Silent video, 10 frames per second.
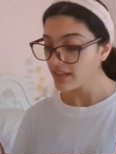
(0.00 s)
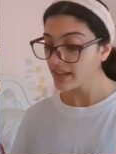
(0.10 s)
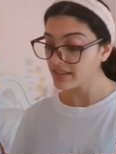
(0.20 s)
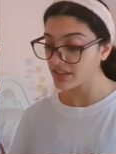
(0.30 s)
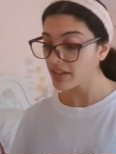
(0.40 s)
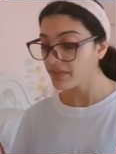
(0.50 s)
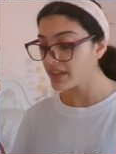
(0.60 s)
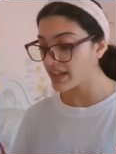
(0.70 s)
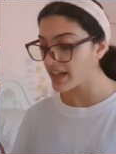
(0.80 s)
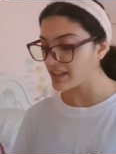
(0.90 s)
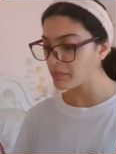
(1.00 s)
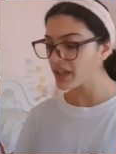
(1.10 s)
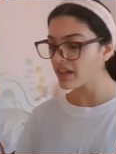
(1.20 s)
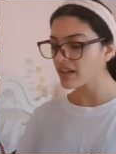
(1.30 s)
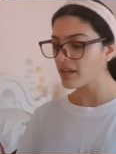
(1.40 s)
That is definitely the case,
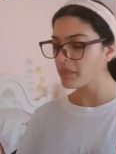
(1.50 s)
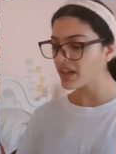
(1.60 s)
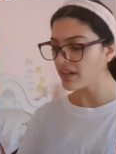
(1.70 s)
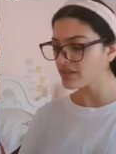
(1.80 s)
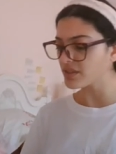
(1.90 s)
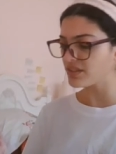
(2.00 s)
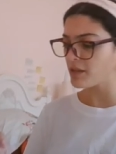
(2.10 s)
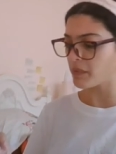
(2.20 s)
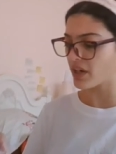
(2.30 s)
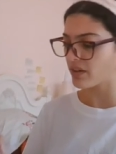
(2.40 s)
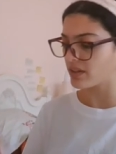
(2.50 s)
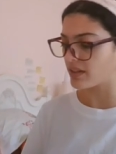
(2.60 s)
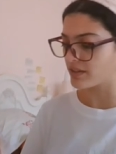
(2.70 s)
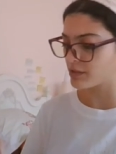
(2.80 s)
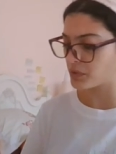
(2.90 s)
but I, but I can also see
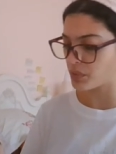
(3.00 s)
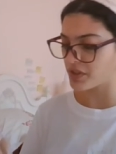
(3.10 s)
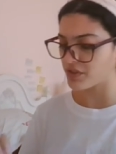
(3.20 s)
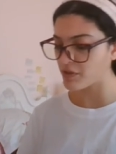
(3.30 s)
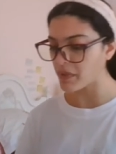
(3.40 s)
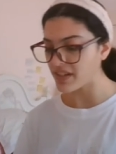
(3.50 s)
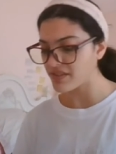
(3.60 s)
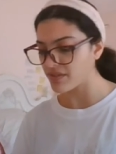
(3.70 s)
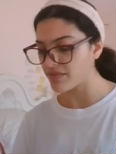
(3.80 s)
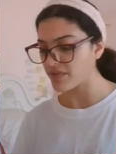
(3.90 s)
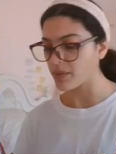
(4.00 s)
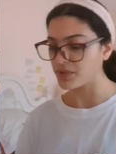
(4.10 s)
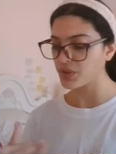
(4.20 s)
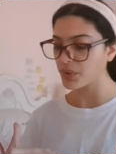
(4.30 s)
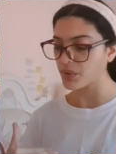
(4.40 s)
parallels between spice and
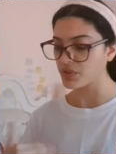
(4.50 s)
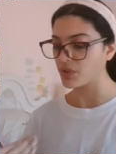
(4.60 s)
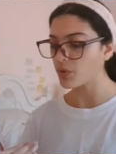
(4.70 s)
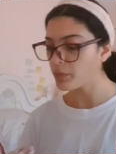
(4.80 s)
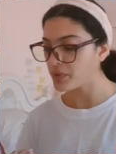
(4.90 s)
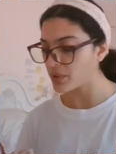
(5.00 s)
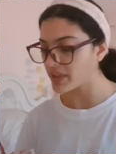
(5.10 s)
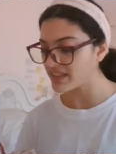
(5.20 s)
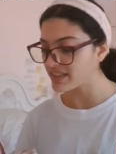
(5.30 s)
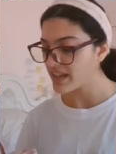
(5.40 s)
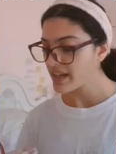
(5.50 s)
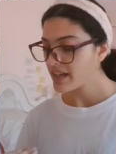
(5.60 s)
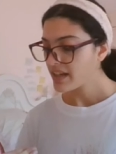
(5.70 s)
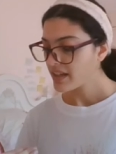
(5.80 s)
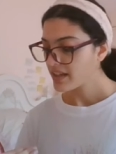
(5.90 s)
pharmaceuticals and opioids,
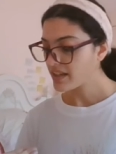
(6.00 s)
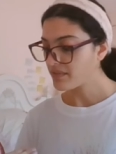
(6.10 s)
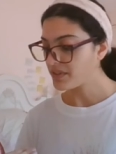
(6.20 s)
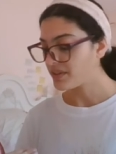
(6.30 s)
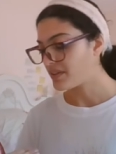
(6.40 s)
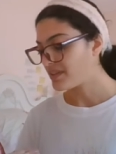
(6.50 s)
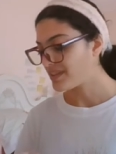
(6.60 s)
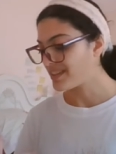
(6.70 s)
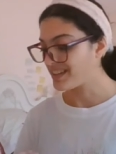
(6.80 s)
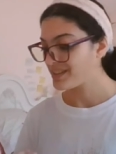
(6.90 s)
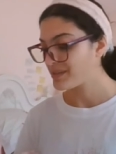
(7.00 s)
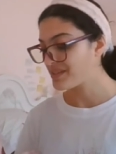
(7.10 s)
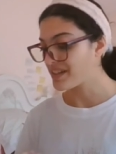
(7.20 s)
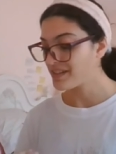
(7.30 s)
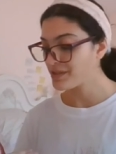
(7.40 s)
given
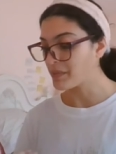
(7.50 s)
that